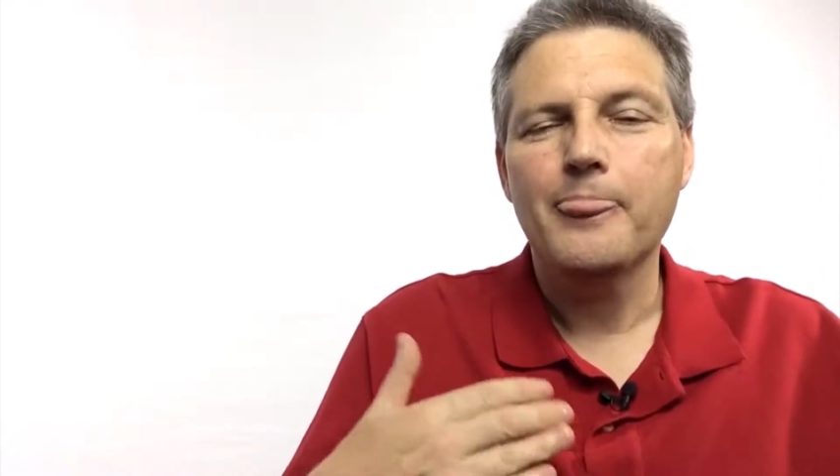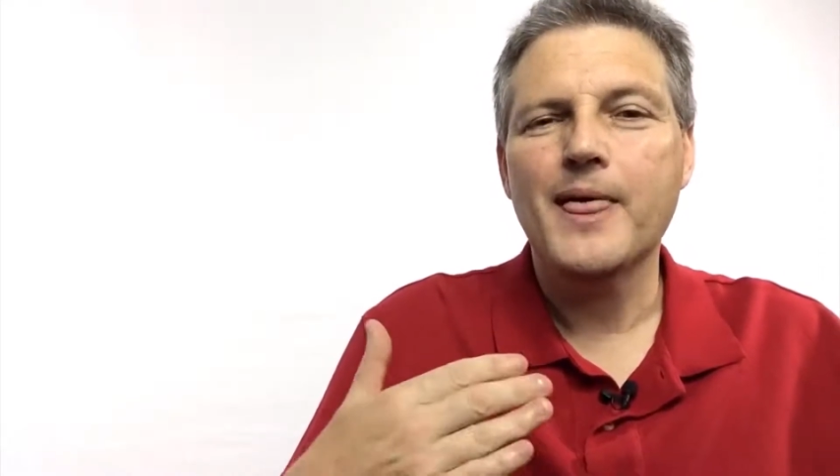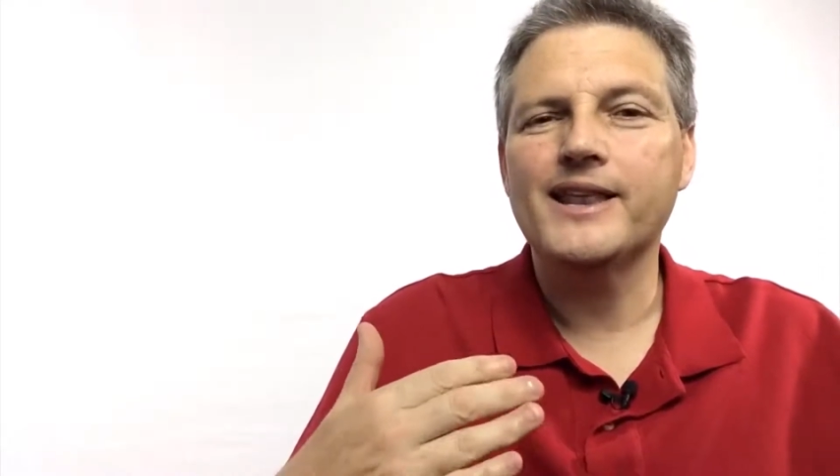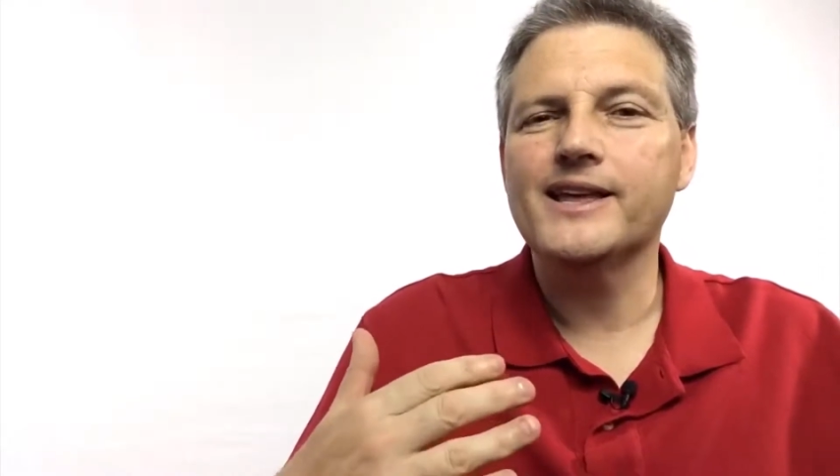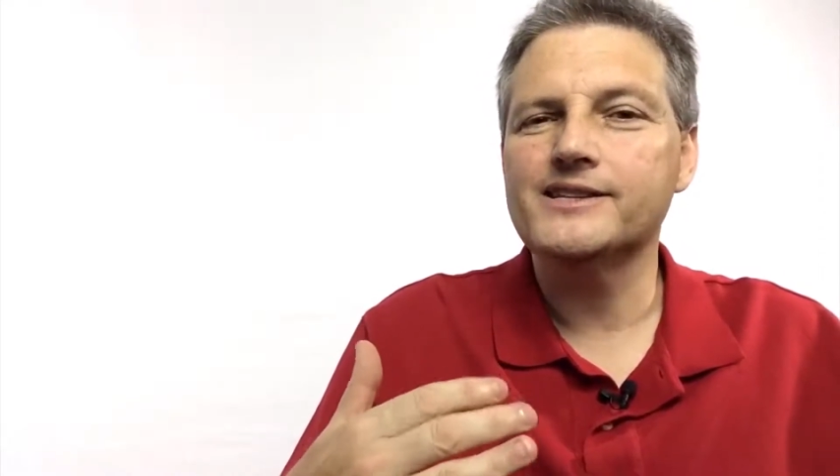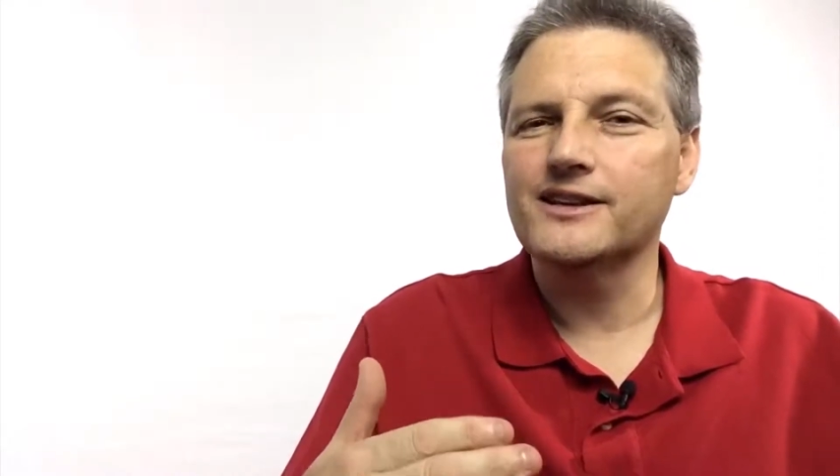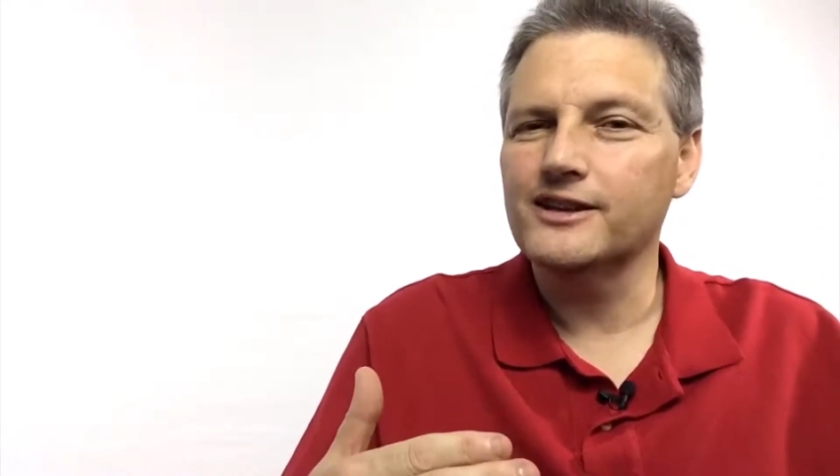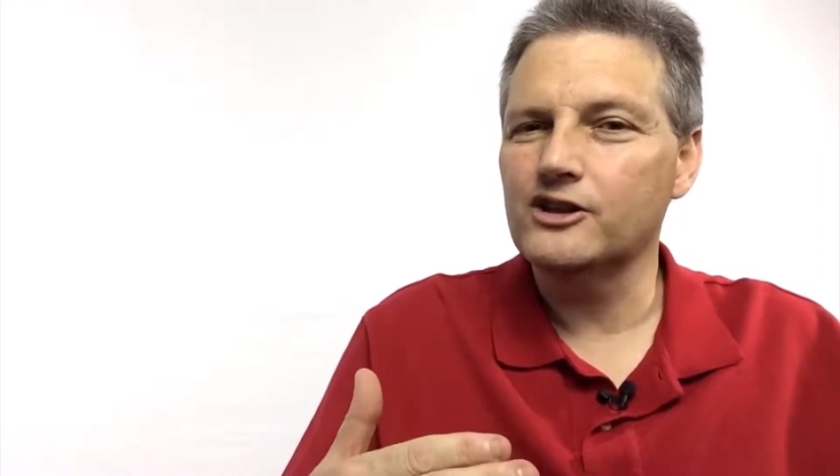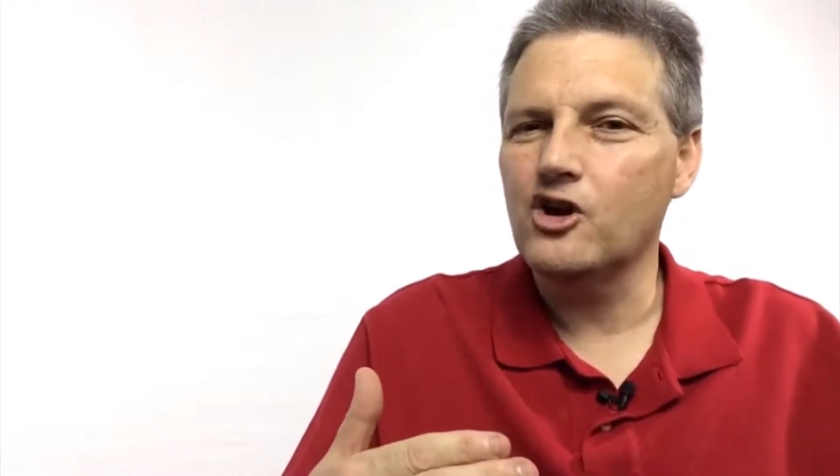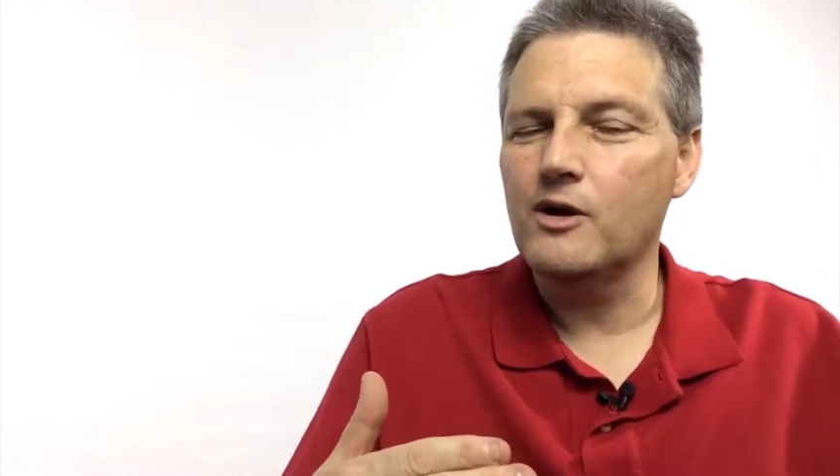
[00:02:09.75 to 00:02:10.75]
That gets a
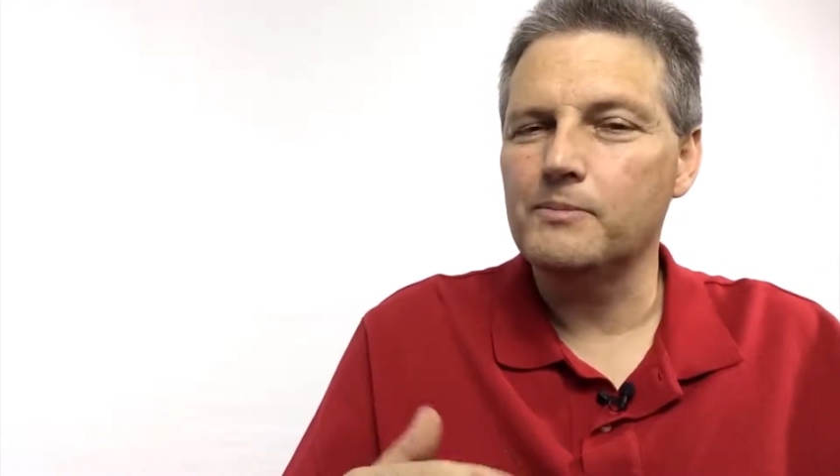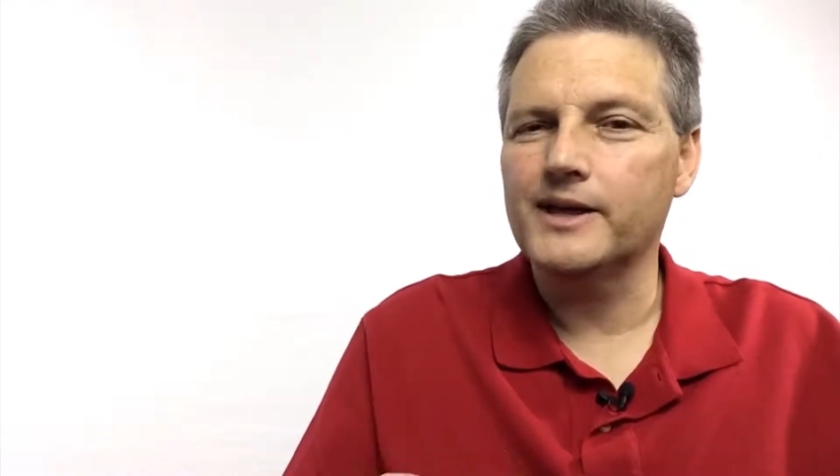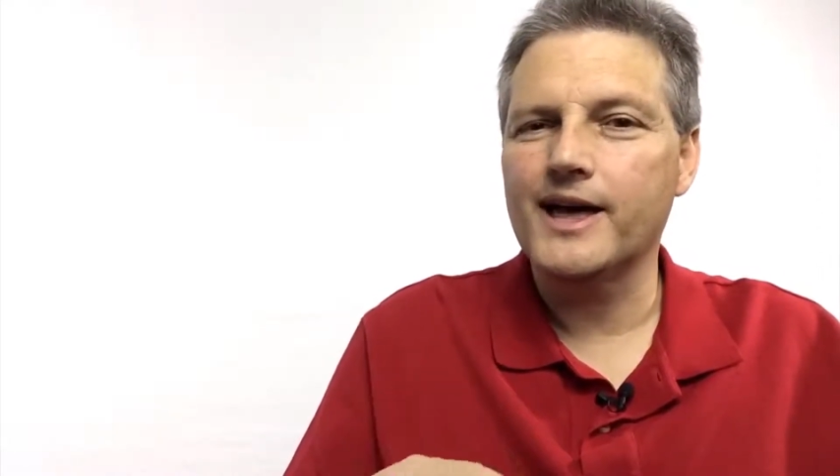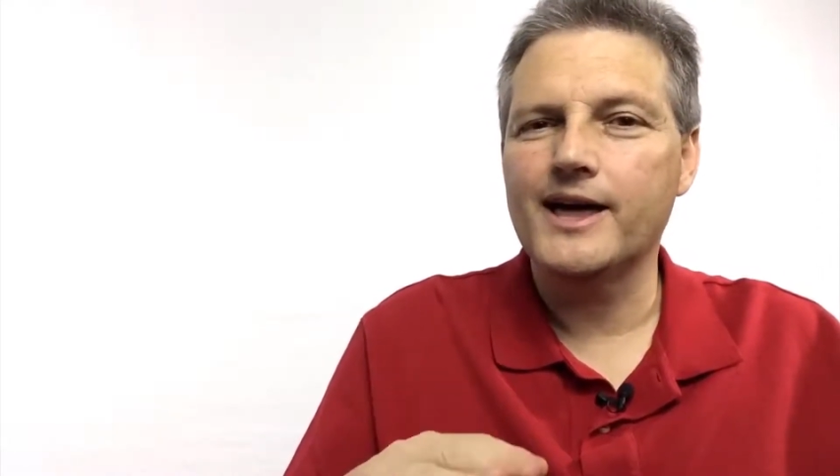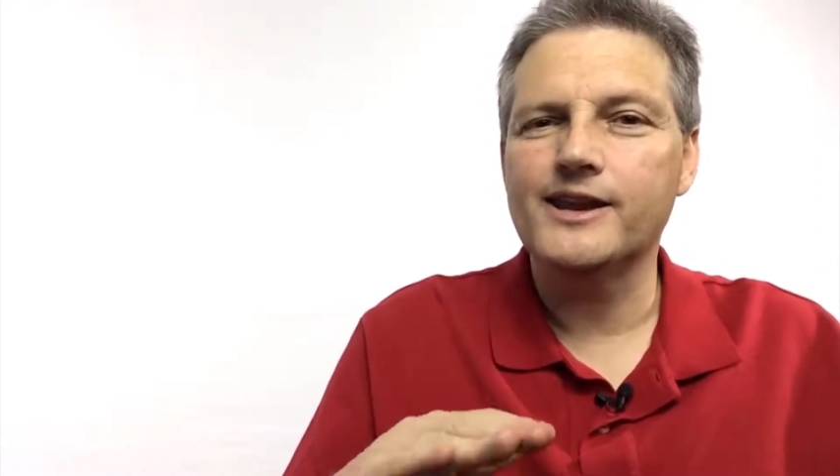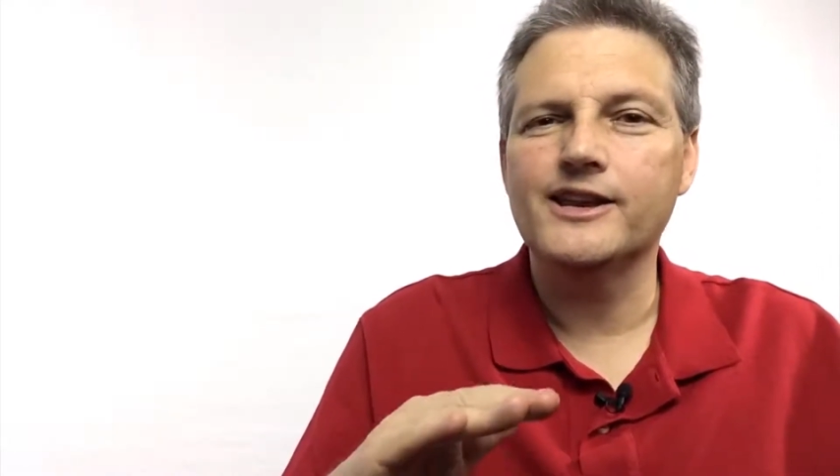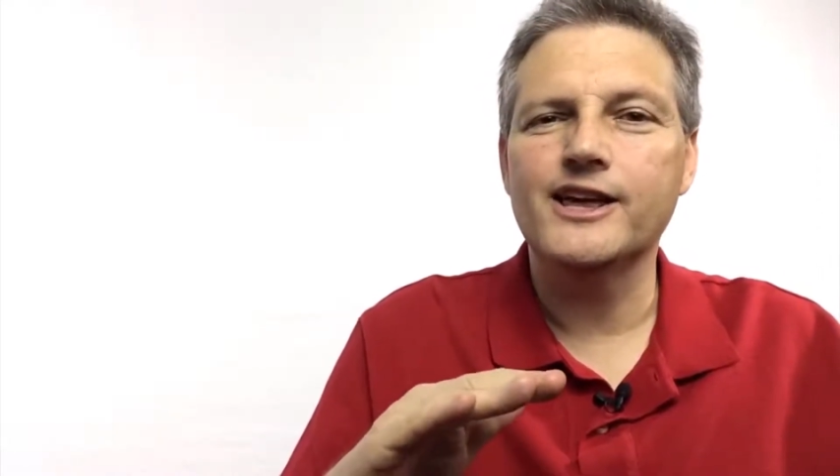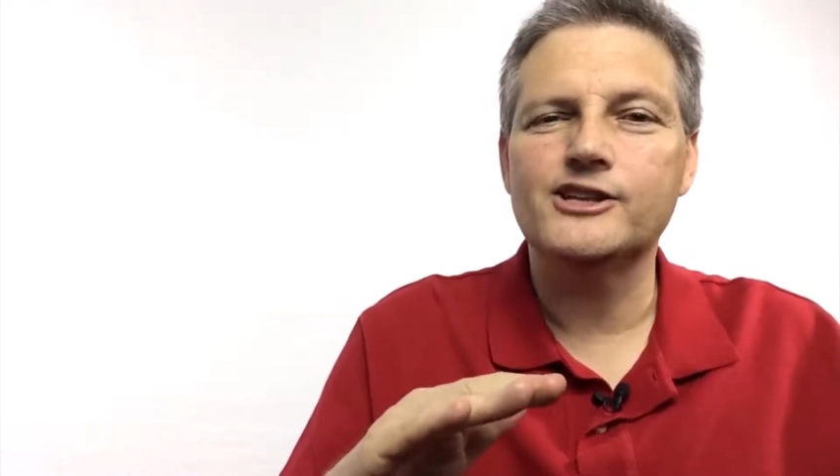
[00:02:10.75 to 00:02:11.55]
little complicated.